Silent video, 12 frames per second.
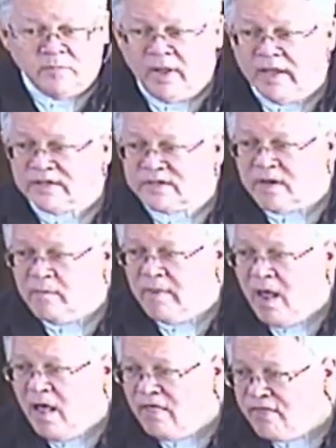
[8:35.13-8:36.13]
some
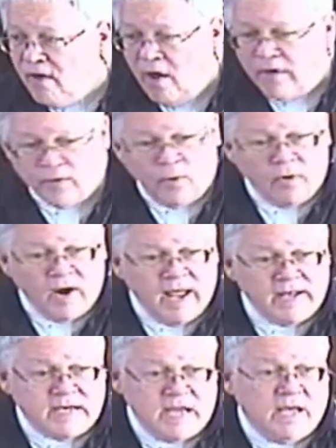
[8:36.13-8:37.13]
thought or
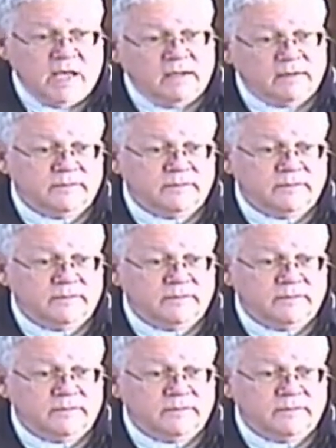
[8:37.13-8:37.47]
idea.